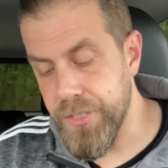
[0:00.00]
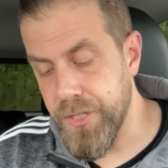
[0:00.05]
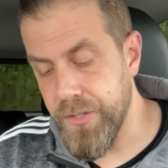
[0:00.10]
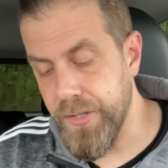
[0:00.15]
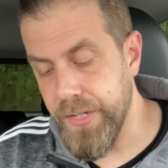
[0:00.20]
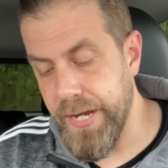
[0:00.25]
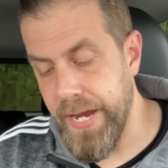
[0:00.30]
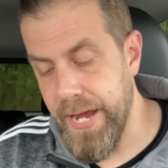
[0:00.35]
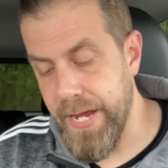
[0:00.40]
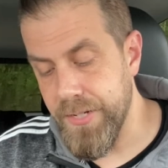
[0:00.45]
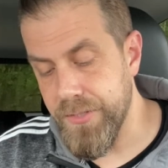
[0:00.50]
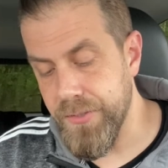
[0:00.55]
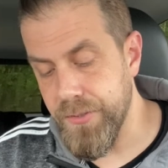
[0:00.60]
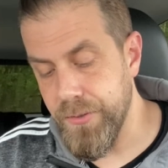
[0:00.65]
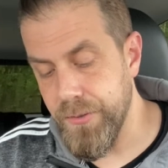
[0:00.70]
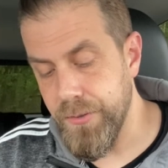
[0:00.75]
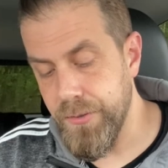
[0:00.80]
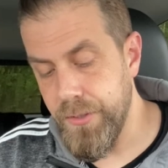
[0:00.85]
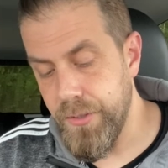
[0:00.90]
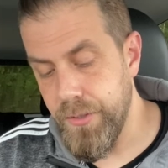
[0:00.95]
of the
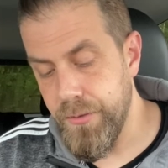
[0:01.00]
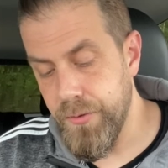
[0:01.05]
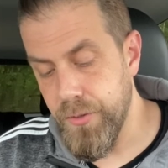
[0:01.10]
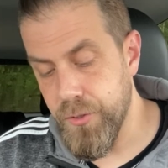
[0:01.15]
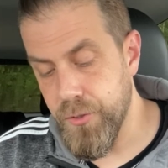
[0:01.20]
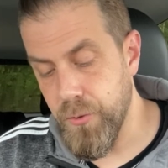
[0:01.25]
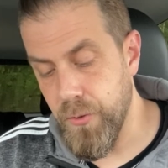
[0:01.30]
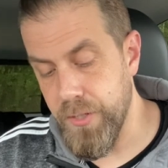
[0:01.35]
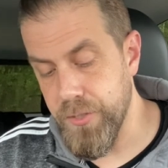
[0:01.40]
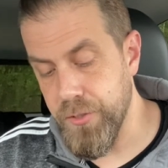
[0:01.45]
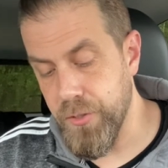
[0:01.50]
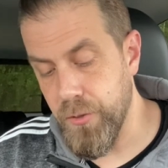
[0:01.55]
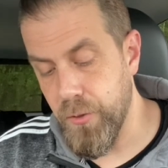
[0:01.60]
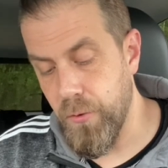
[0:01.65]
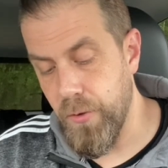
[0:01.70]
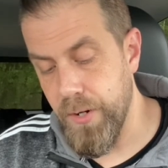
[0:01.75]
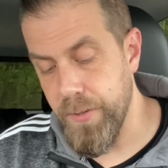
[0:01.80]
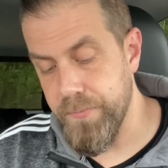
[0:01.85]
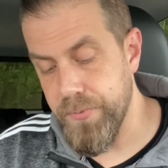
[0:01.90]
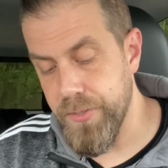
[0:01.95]
castle, the treasure
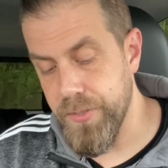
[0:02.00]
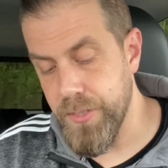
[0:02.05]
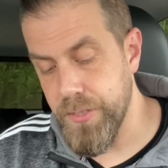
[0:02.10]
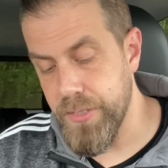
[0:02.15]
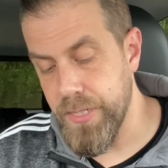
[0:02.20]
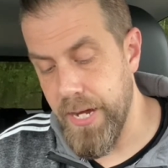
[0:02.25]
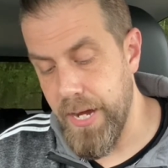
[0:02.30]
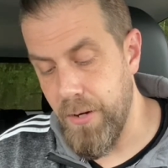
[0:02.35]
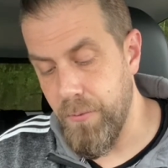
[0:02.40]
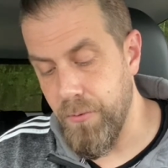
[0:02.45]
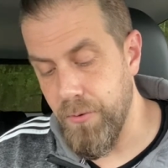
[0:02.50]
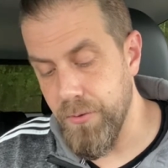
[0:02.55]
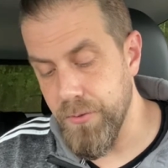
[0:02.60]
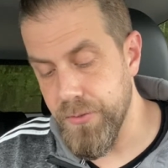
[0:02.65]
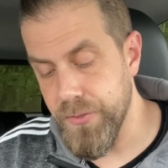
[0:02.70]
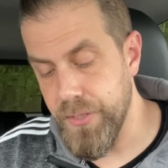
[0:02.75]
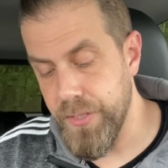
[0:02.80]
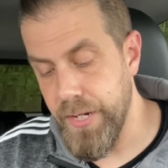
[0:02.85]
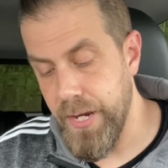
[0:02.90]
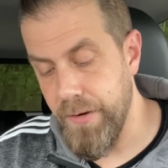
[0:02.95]
crypts, the
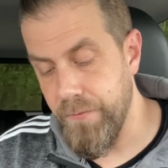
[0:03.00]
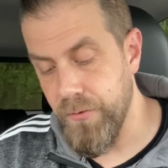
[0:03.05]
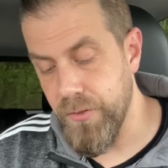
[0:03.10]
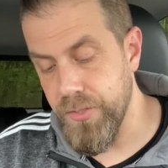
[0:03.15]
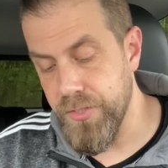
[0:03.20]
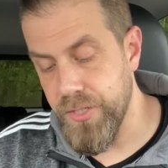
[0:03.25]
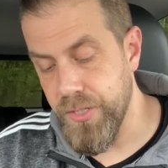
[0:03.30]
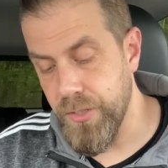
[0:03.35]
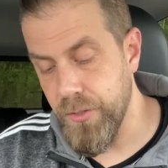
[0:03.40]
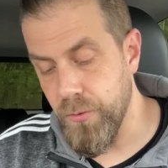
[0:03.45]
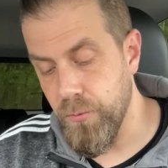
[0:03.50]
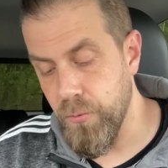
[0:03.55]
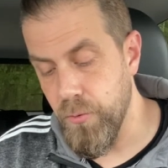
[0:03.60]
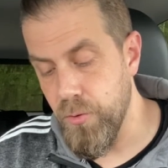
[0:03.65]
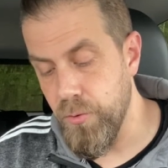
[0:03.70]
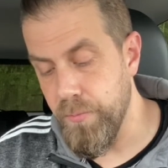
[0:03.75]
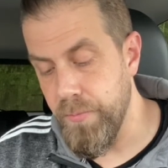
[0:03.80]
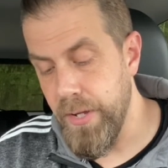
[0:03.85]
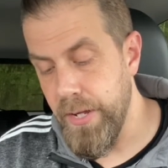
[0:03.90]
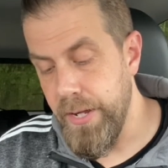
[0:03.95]
towers, and every single room,